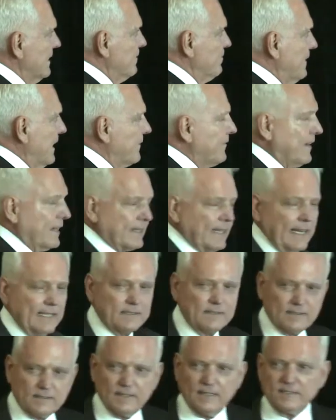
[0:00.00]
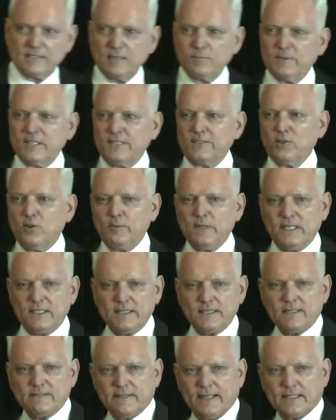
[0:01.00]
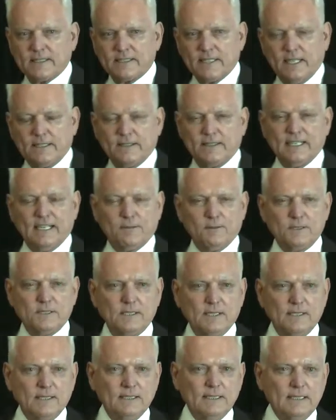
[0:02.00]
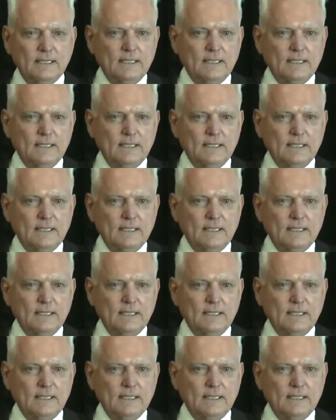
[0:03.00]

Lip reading: of fact, as somebody told me at dinner last night that I was an